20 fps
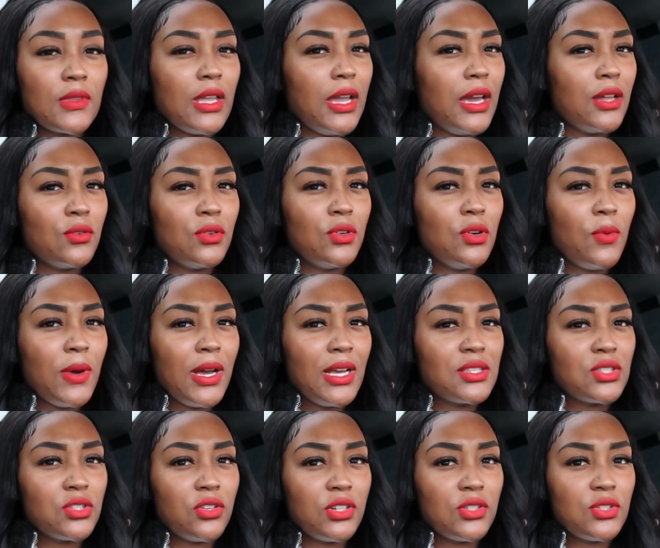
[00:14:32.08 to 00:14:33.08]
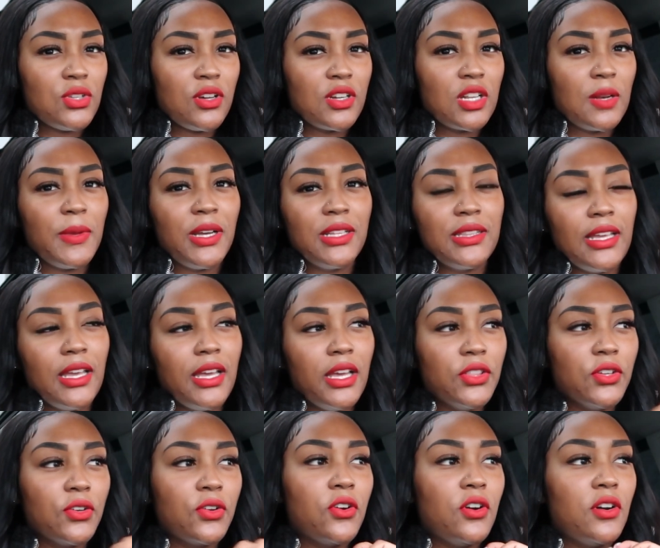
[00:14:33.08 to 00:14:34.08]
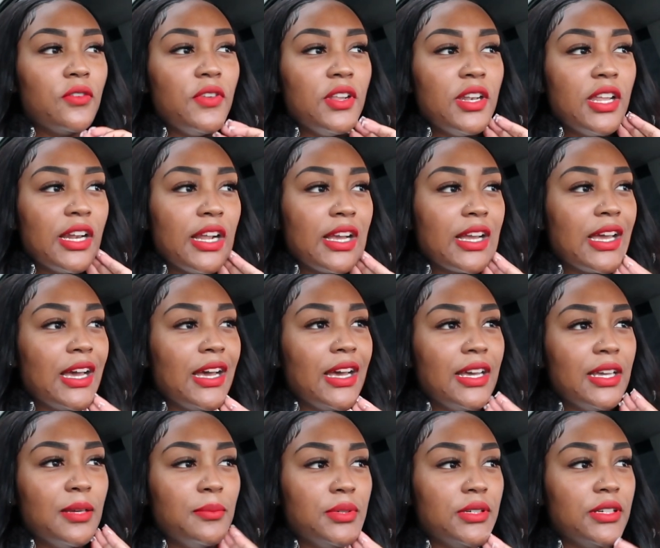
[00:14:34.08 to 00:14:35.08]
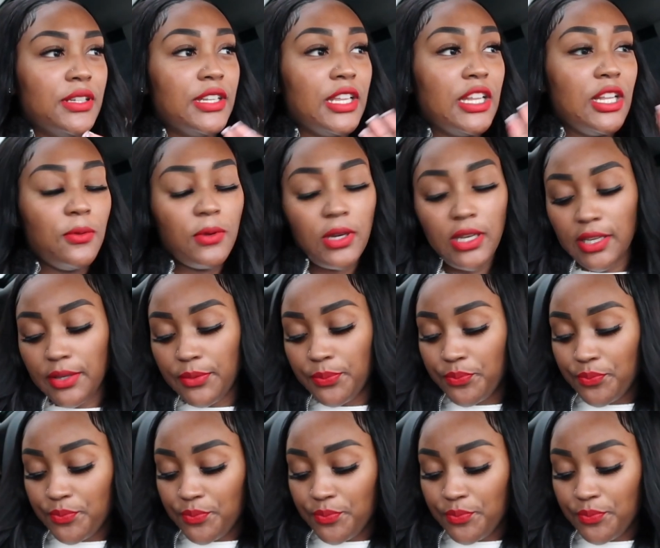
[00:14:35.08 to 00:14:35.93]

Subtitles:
don't know why I started talking about that other coffee that I got, but anyway,